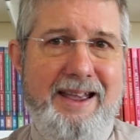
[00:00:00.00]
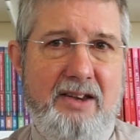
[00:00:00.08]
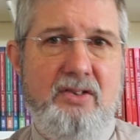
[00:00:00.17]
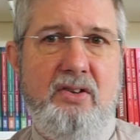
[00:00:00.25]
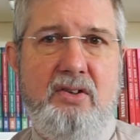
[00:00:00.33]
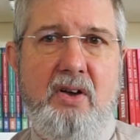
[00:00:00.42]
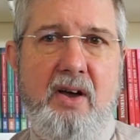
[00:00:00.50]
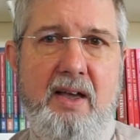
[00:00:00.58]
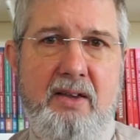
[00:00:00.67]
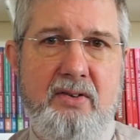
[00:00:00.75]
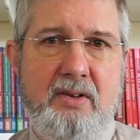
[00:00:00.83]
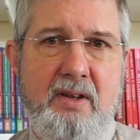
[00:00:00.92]

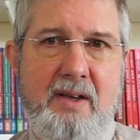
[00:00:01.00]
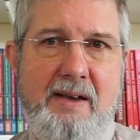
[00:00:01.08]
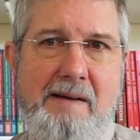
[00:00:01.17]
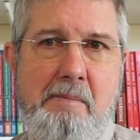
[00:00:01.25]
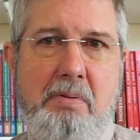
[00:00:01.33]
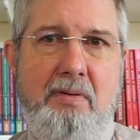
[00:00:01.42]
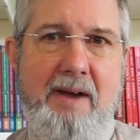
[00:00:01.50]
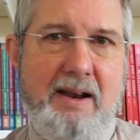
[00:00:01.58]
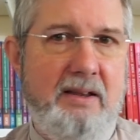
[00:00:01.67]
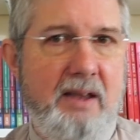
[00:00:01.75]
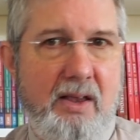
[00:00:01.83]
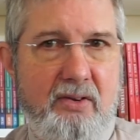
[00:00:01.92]
exercise and
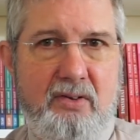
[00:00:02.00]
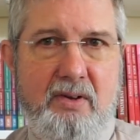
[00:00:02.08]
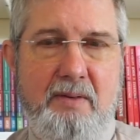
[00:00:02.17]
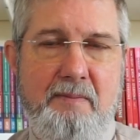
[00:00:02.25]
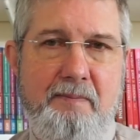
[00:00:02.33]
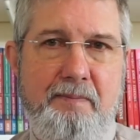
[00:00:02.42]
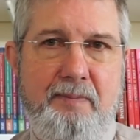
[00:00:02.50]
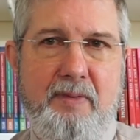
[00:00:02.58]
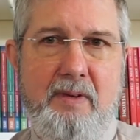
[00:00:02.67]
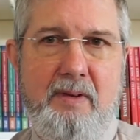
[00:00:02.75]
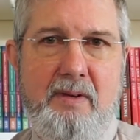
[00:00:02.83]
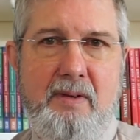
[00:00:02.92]
practice,
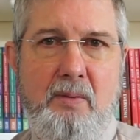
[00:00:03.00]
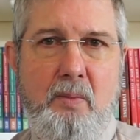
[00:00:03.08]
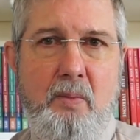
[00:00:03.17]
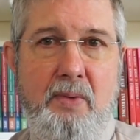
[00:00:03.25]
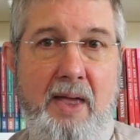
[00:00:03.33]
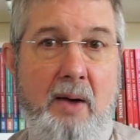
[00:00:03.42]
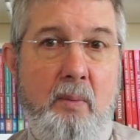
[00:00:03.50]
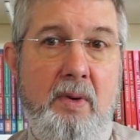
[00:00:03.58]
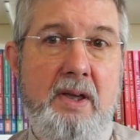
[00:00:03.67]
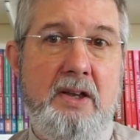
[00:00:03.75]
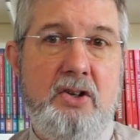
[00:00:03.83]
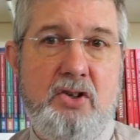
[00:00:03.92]
without
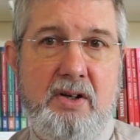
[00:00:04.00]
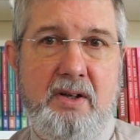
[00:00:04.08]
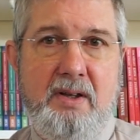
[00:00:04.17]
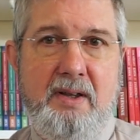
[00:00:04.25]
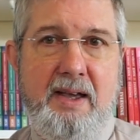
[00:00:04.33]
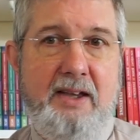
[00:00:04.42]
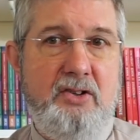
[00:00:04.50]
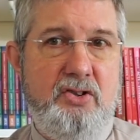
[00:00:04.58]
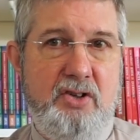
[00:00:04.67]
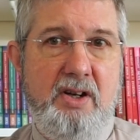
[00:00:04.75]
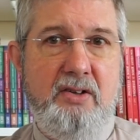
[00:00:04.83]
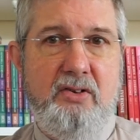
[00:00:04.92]
which, as
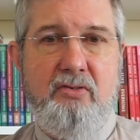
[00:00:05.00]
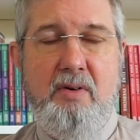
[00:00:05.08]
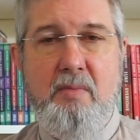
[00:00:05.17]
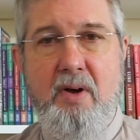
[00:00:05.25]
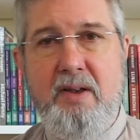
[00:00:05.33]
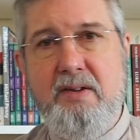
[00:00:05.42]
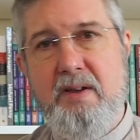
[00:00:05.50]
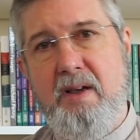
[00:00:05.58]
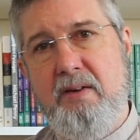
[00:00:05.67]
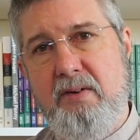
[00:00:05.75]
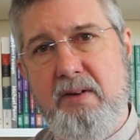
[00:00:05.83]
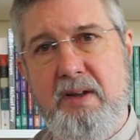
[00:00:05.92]
Jesus reminds
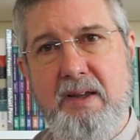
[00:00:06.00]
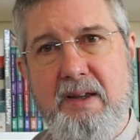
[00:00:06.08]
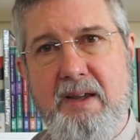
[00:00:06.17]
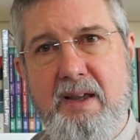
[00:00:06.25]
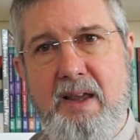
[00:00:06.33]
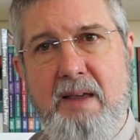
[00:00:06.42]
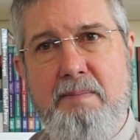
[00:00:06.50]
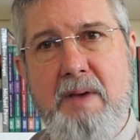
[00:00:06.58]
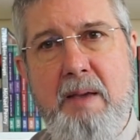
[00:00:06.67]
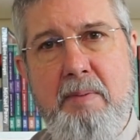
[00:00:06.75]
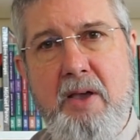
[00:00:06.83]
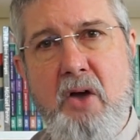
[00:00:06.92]
us, it
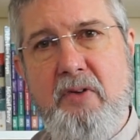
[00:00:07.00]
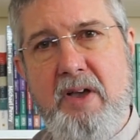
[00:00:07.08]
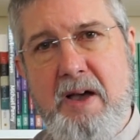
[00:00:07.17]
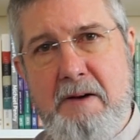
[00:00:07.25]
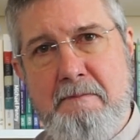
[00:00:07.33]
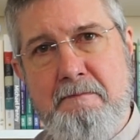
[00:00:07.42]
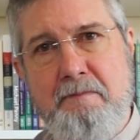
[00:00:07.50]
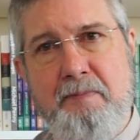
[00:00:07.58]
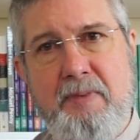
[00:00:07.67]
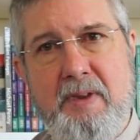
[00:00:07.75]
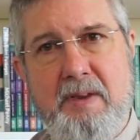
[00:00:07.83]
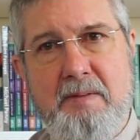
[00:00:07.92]
may be overcome
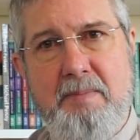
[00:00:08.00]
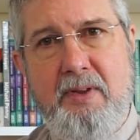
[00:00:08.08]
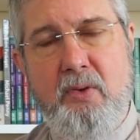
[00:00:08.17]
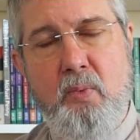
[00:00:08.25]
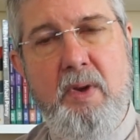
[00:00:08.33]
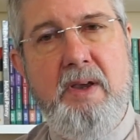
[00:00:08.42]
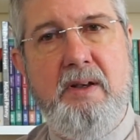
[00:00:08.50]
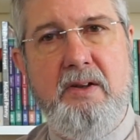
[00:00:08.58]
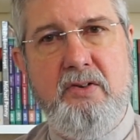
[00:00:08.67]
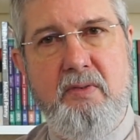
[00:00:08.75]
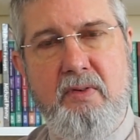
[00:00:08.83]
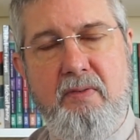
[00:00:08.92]
by the
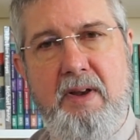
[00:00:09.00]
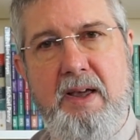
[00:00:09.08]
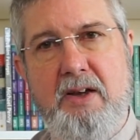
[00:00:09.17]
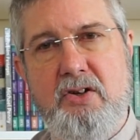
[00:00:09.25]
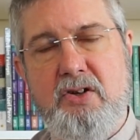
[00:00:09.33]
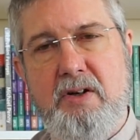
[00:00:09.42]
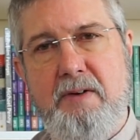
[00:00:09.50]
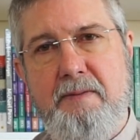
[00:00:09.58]
weakness of the flesh.